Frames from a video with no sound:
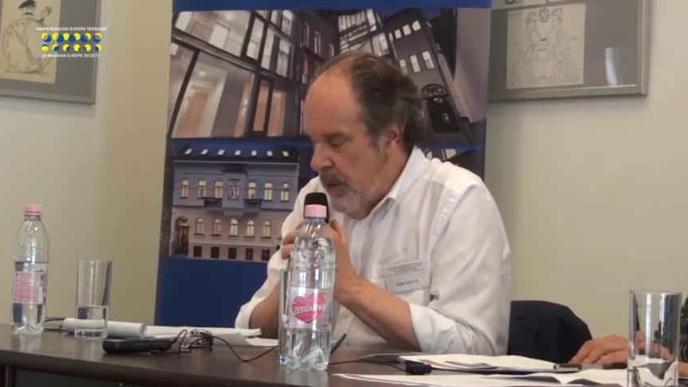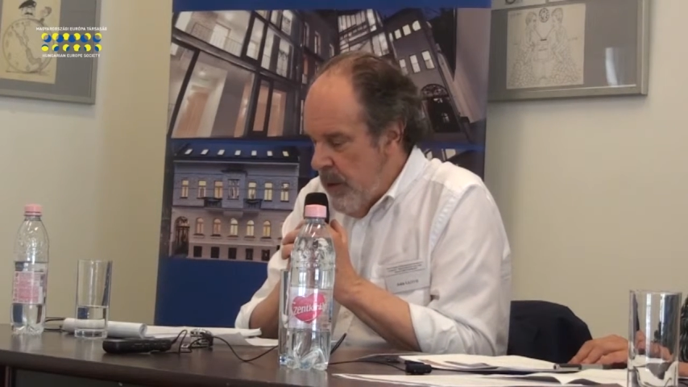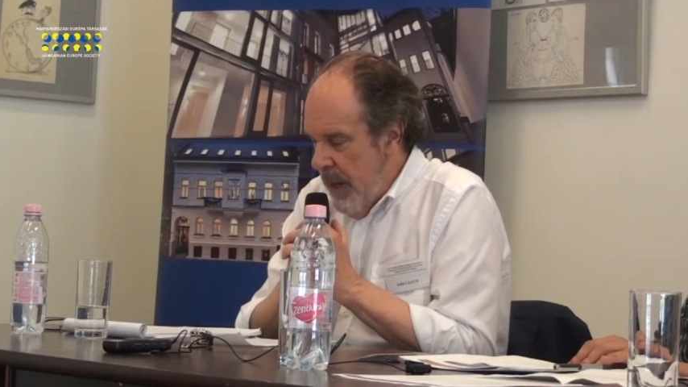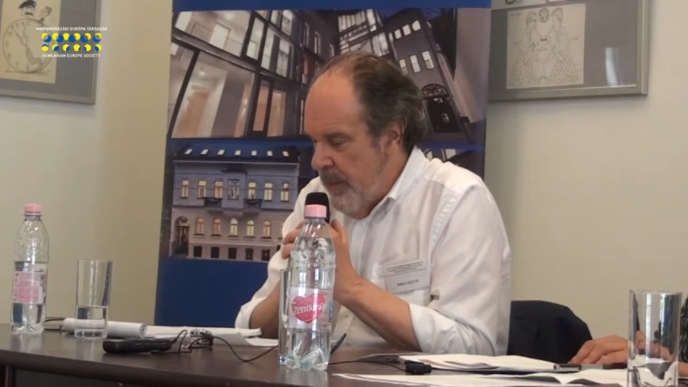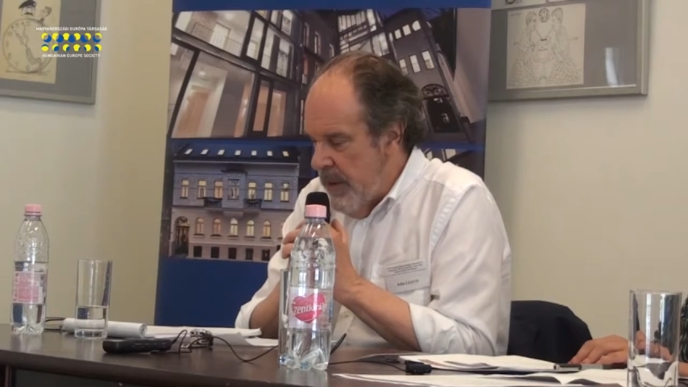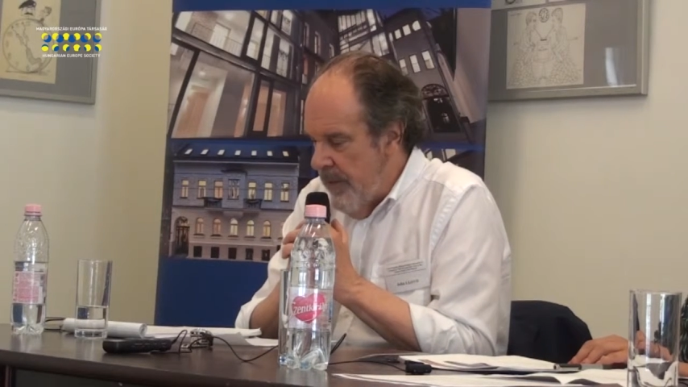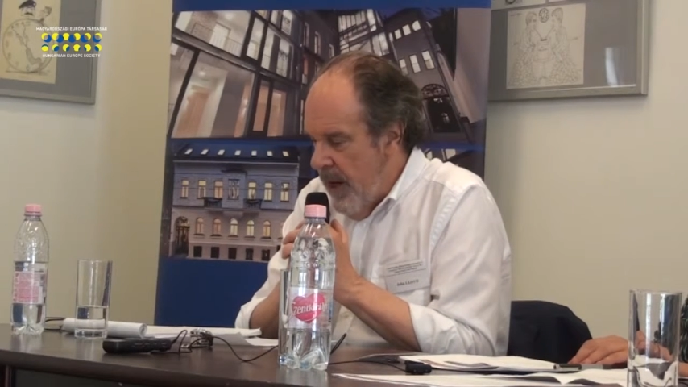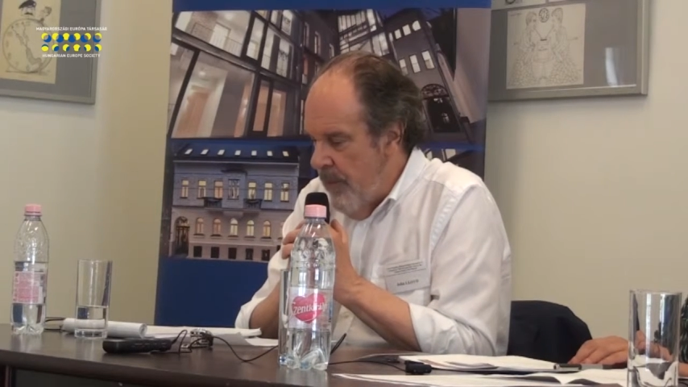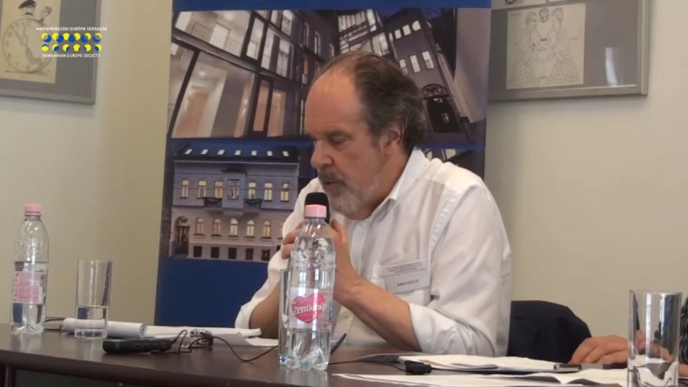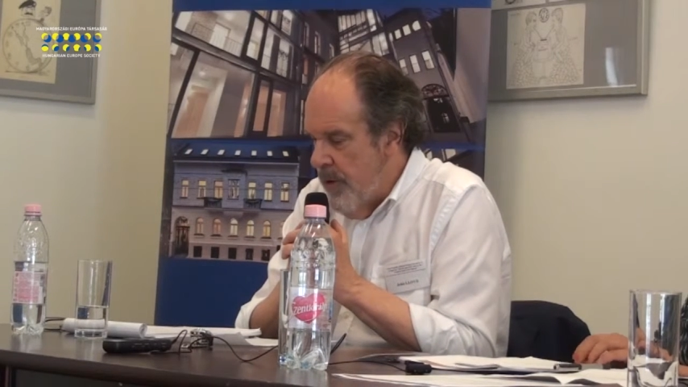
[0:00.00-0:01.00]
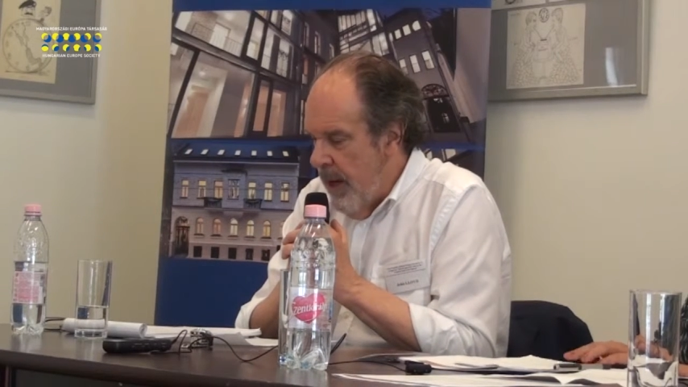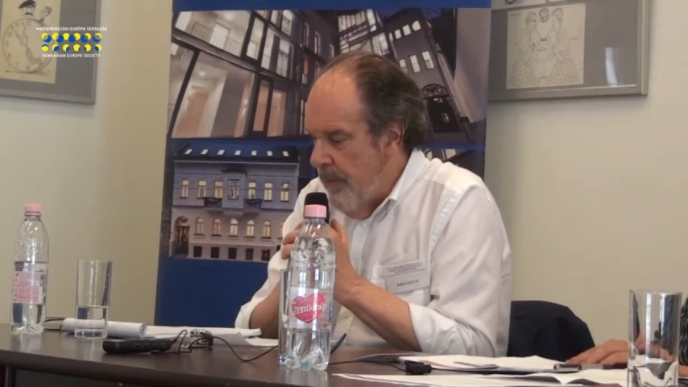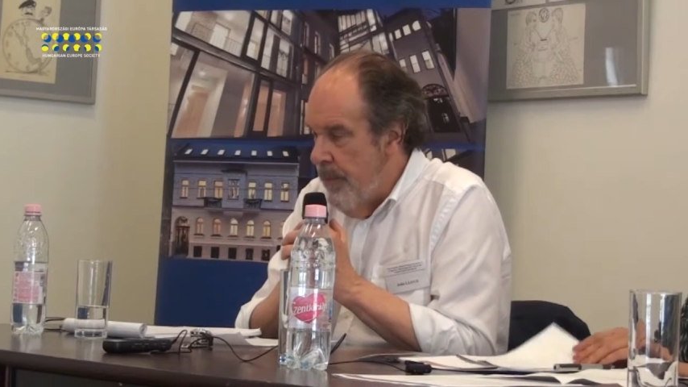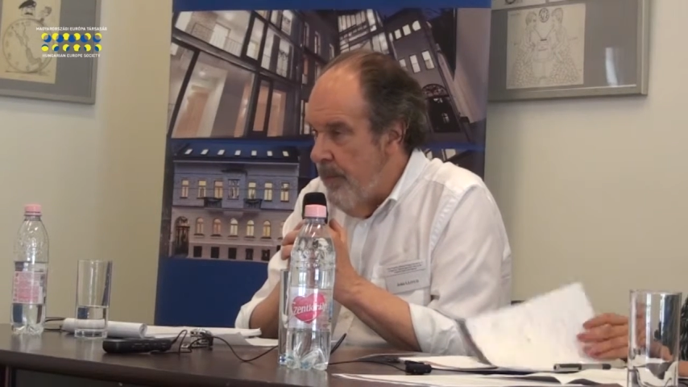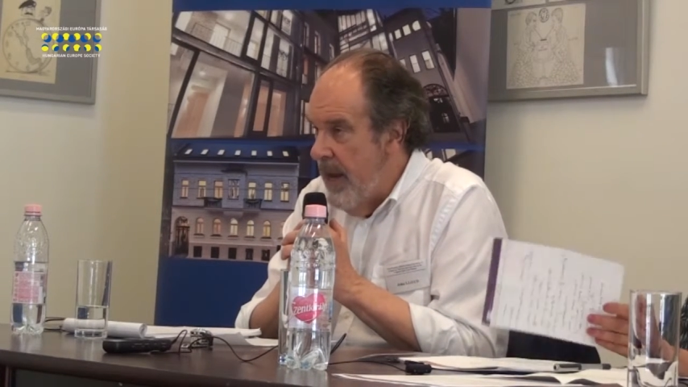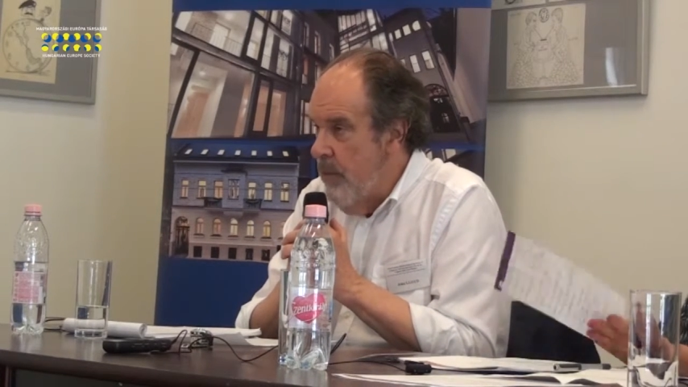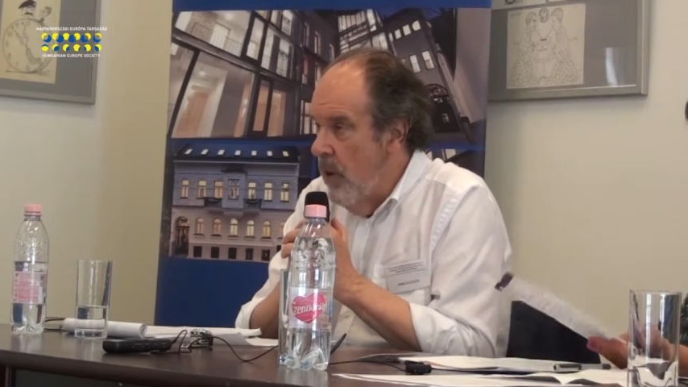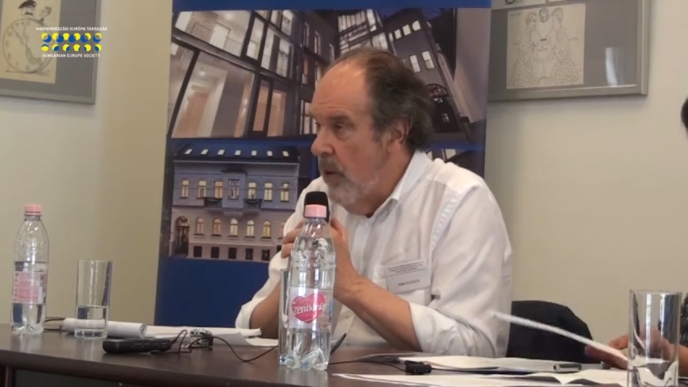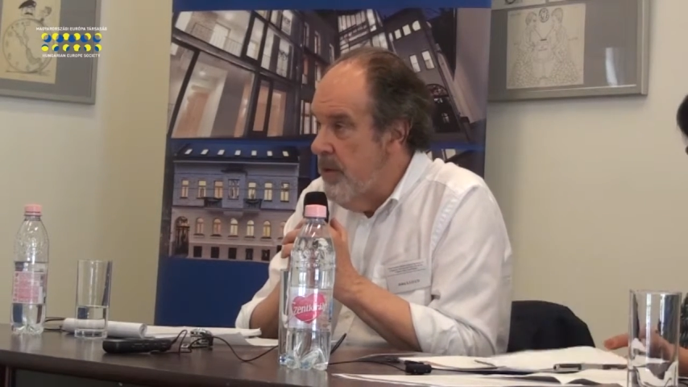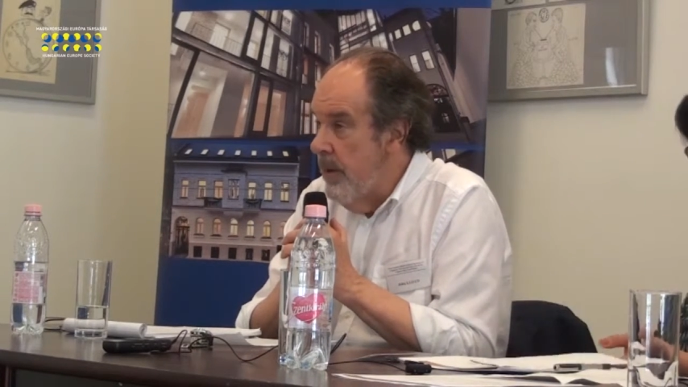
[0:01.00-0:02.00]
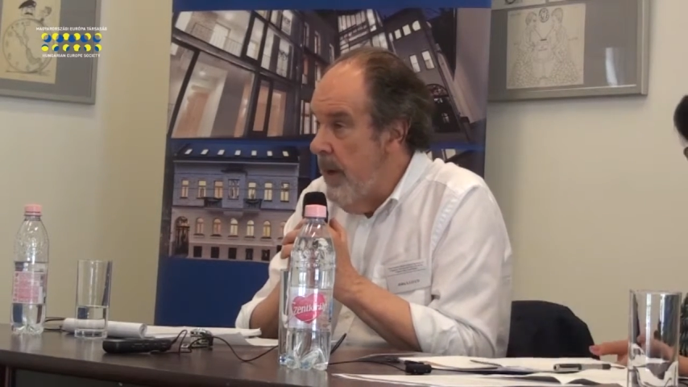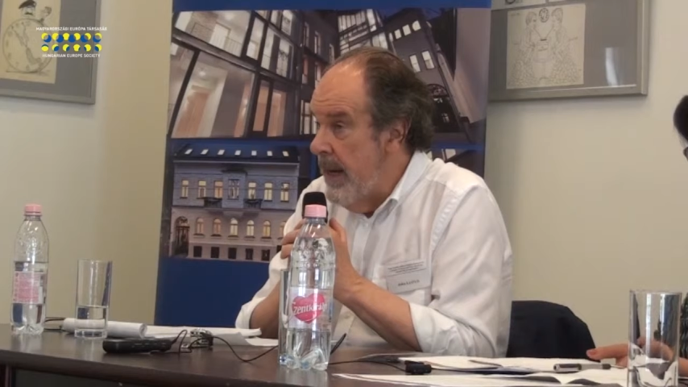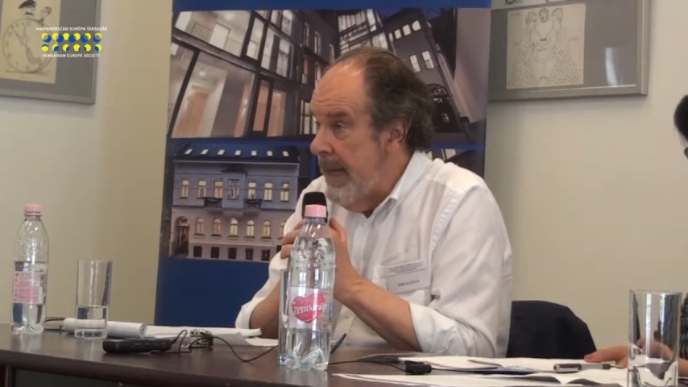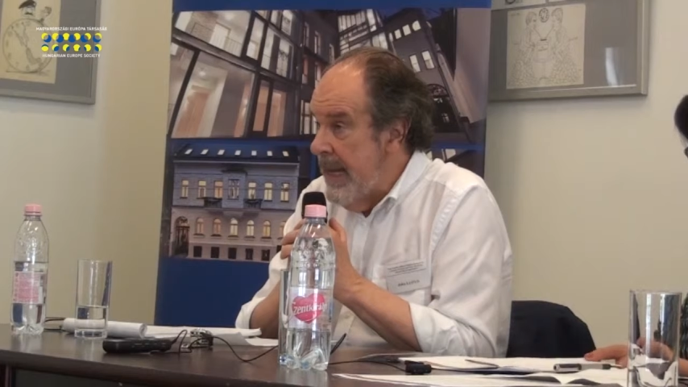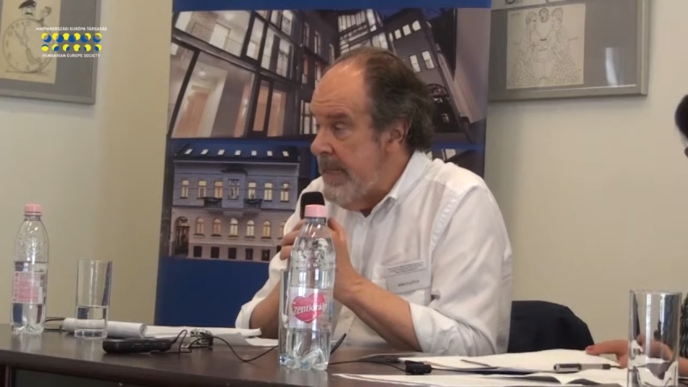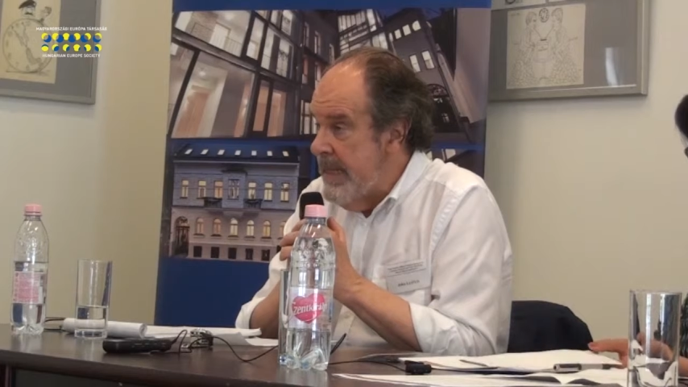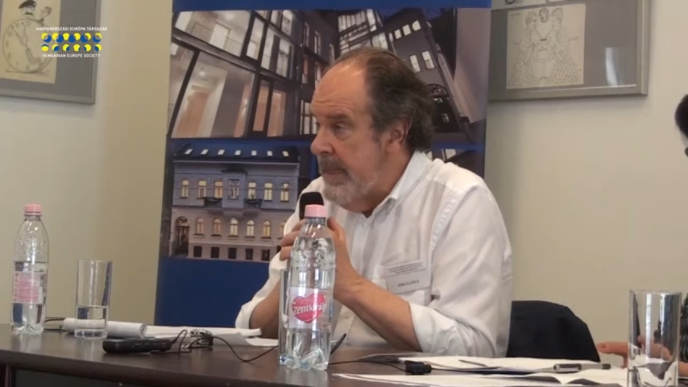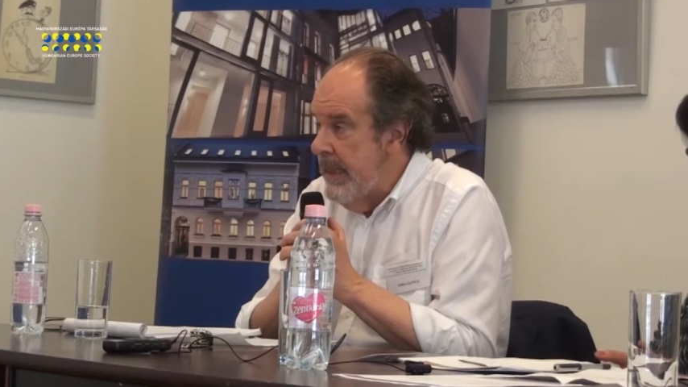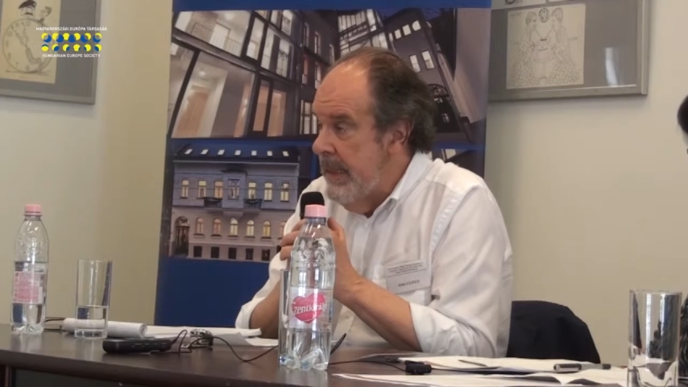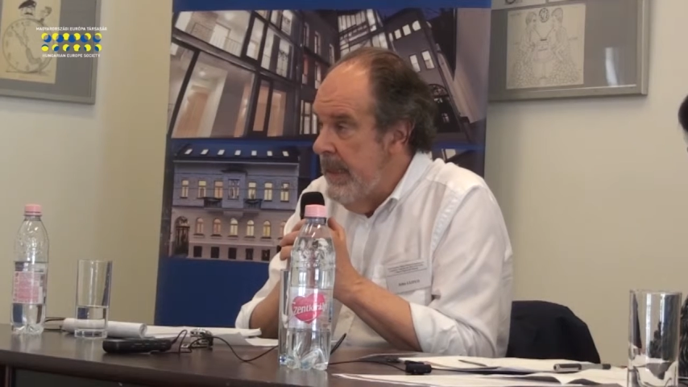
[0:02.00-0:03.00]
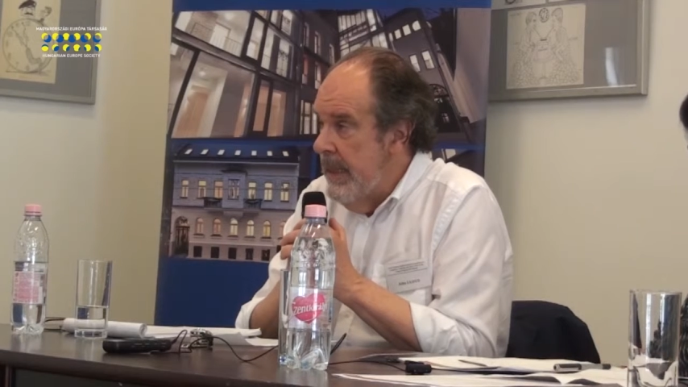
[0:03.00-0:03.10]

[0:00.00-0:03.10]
Newspapers have now put up paywalls in many cases,